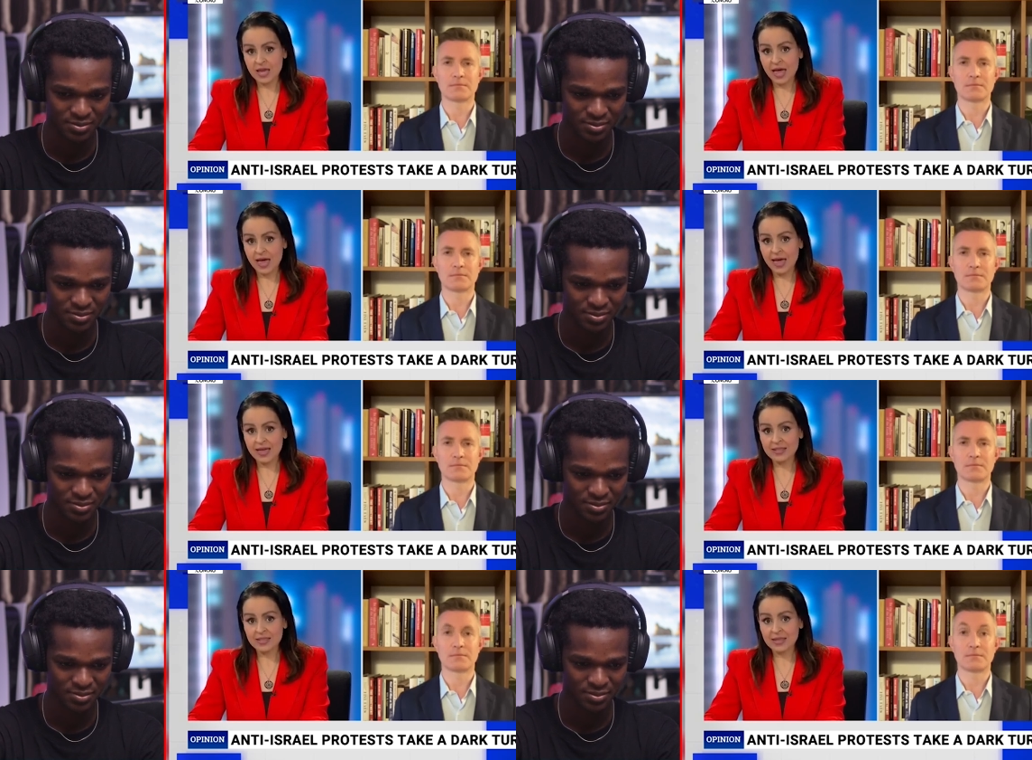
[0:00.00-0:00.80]

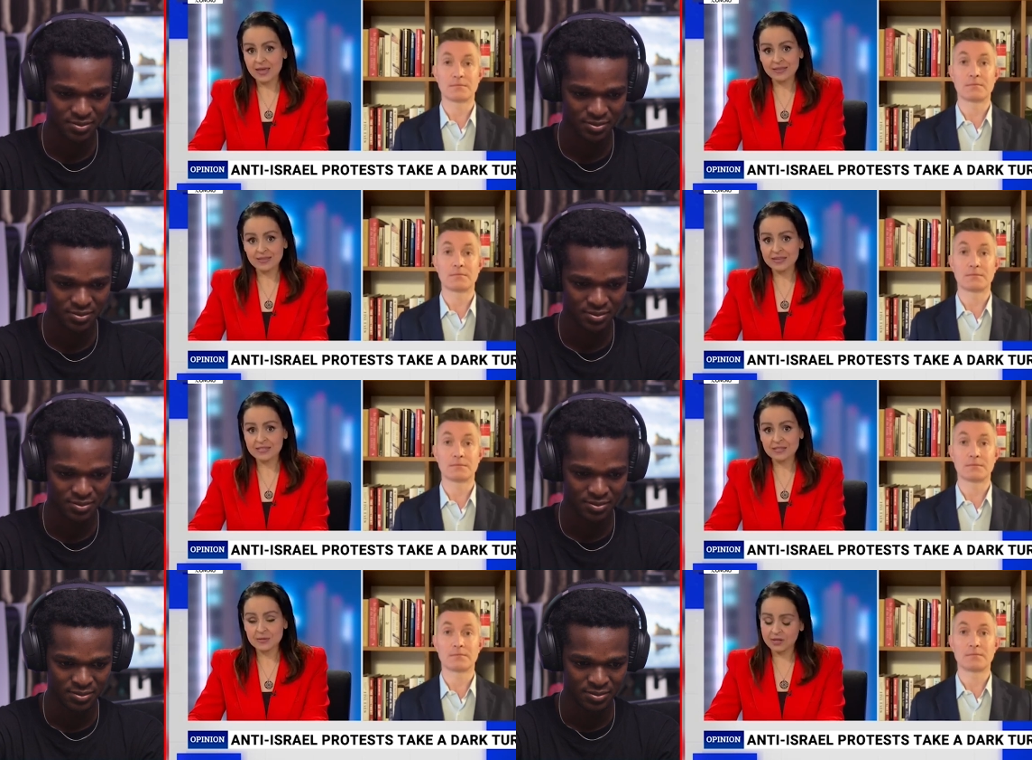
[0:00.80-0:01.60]
Speaker 1: And, and
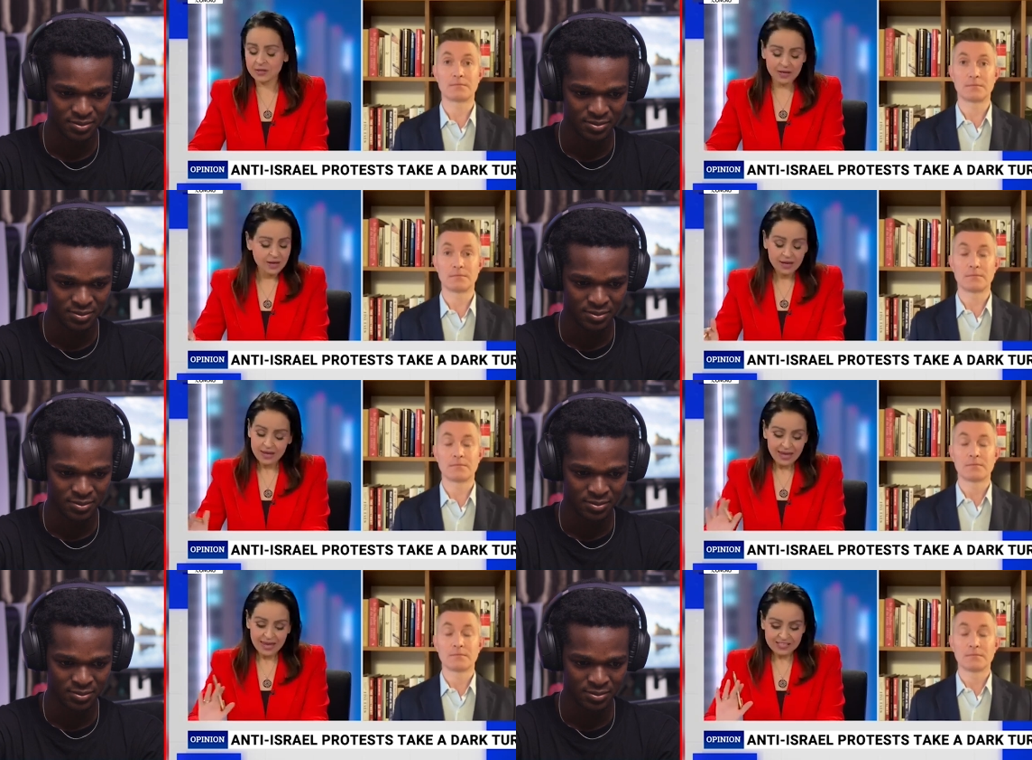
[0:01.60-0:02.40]
there's, uh,
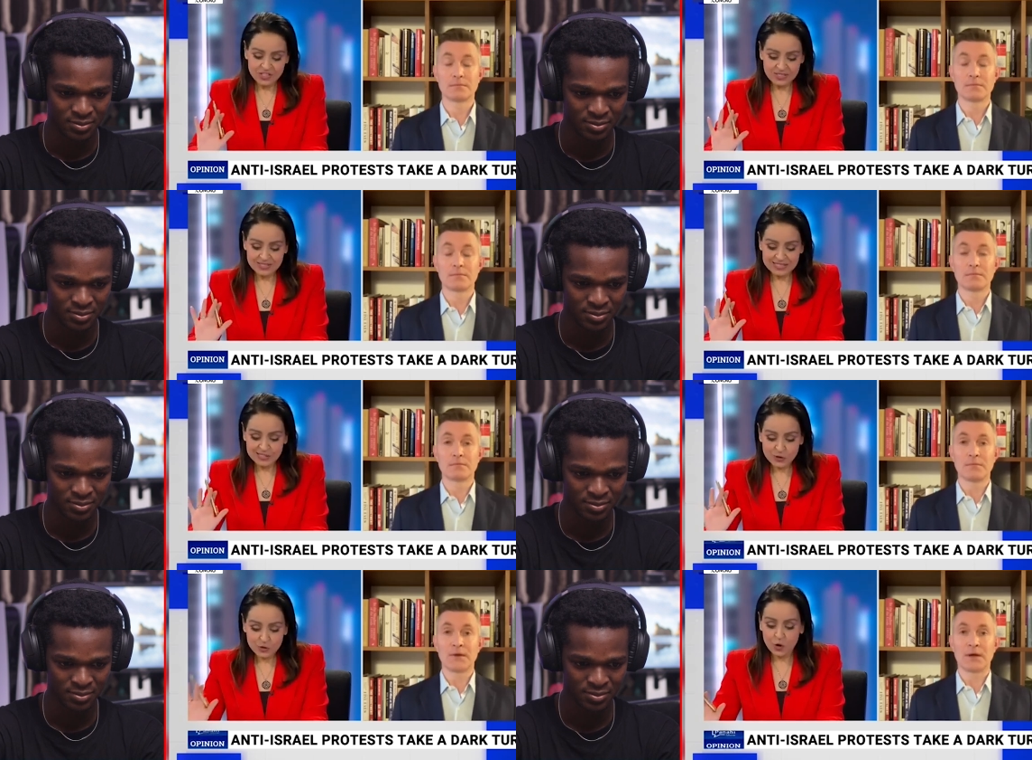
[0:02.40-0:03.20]
it's just
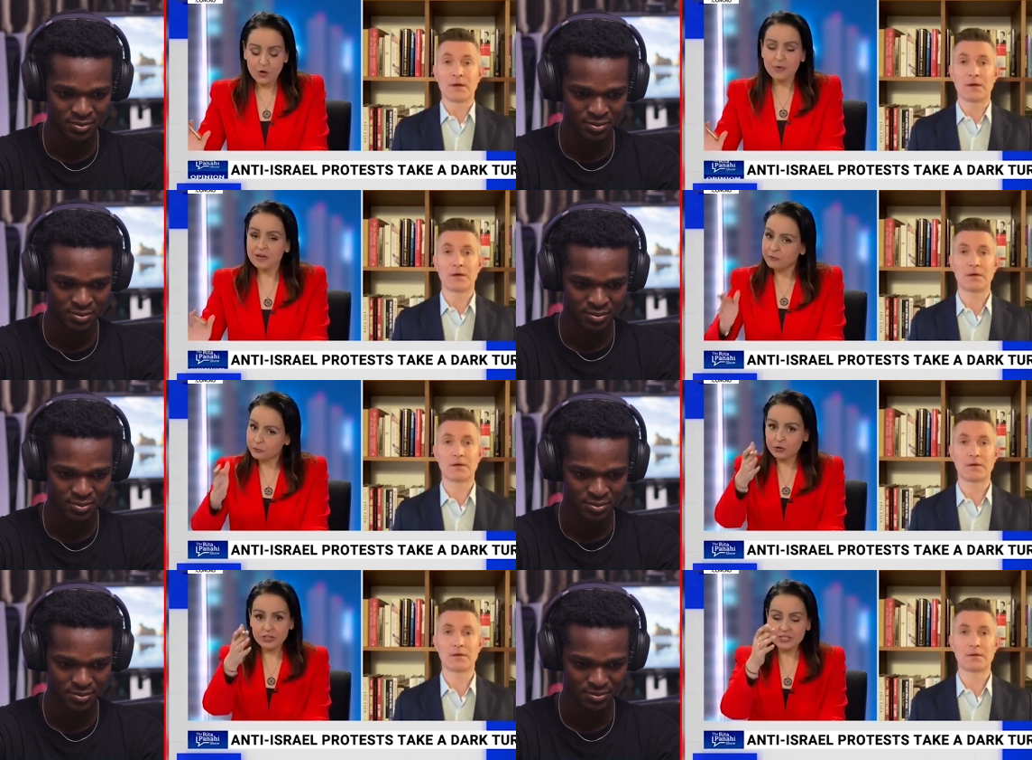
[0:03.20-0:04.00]
disturbing
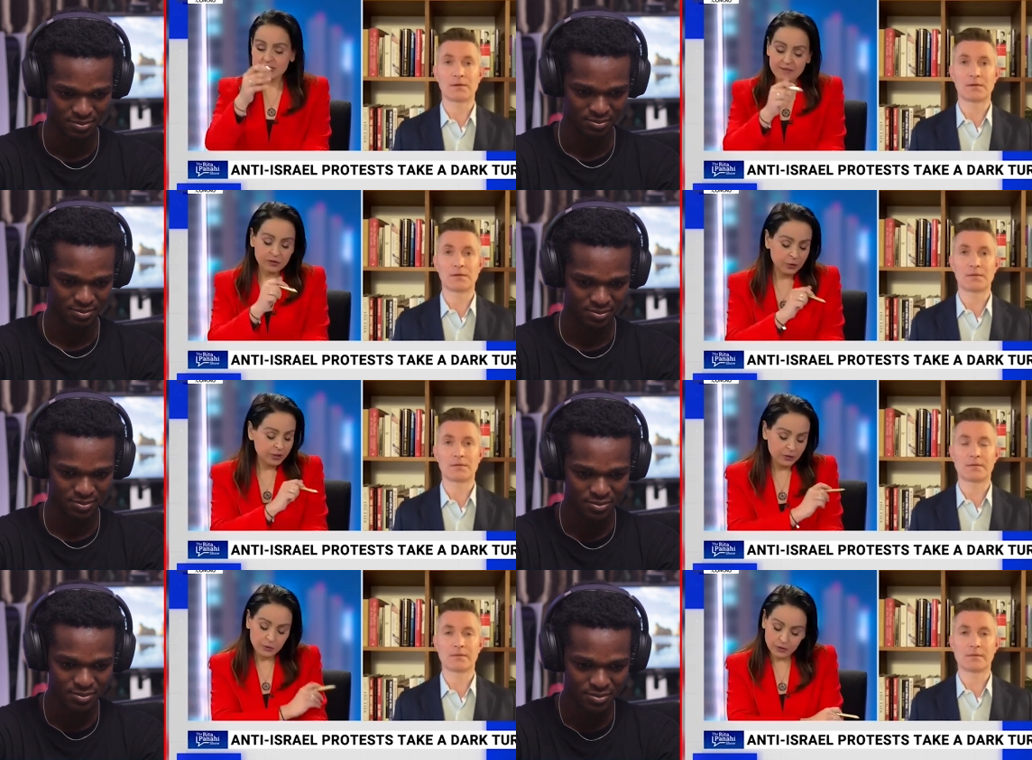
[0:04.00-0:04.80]
footage. Let's have a
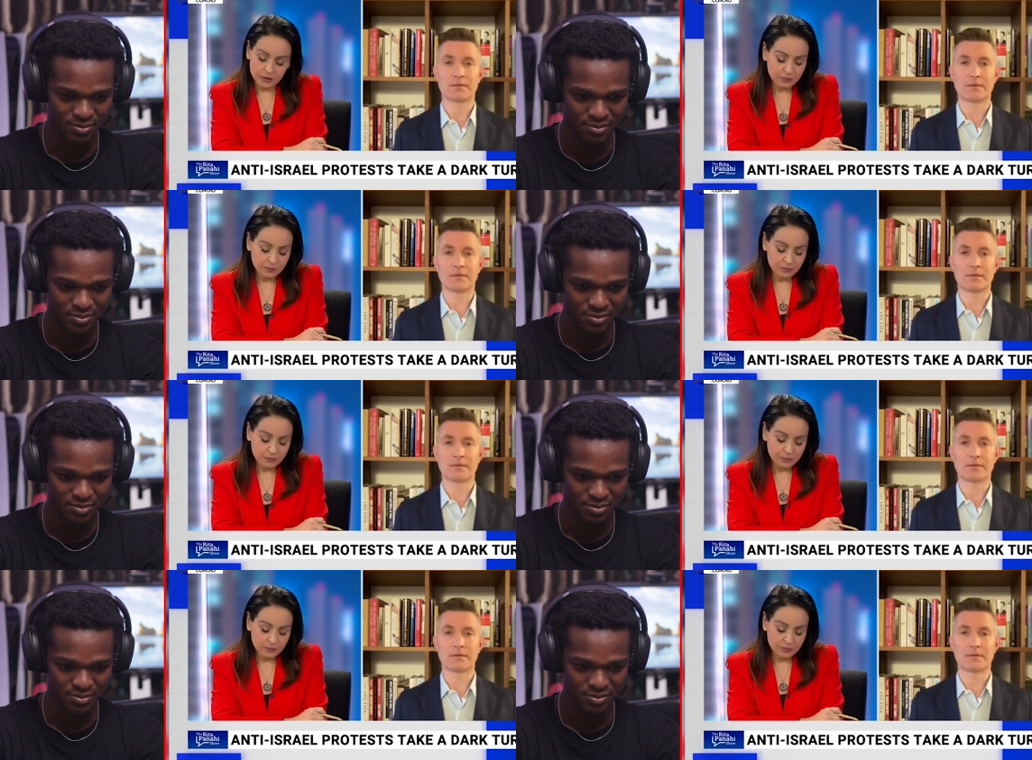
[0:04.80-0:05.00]
quick look.